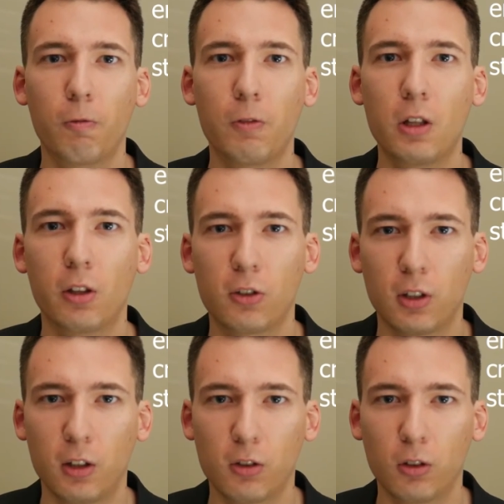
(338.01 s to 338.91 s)
feel a
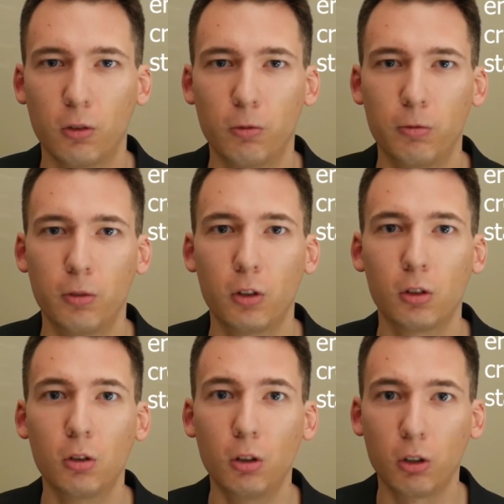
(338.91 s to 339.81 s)
sense of
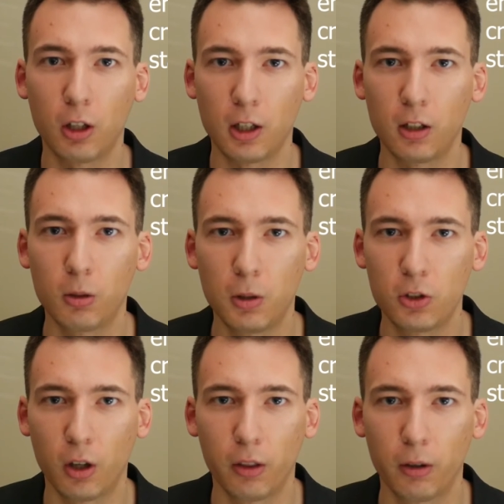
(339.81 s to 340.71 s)
looking into
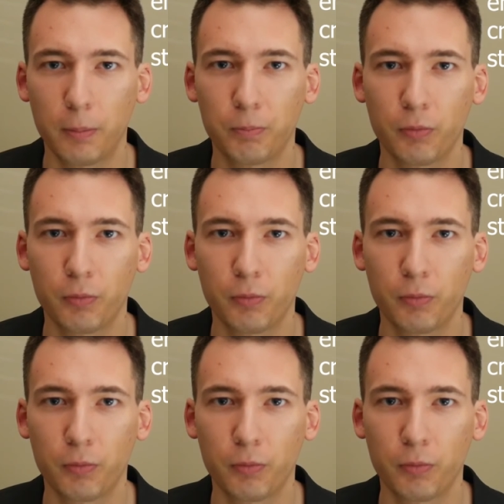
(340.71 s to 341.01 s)
each other